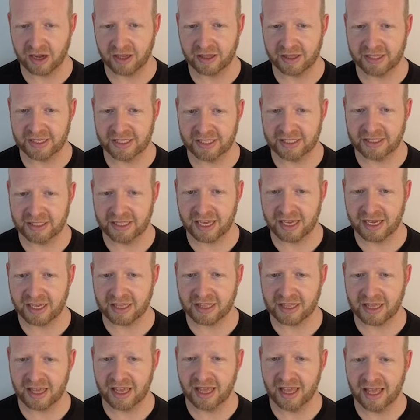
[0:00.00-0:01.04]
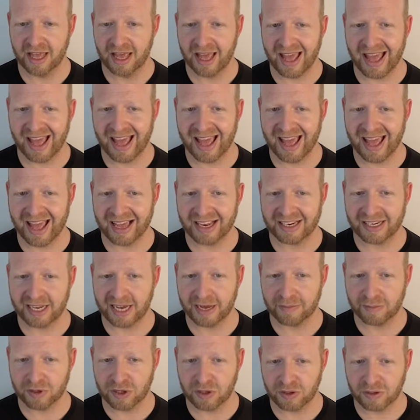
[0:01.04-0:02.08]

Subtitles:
these things, and I'm going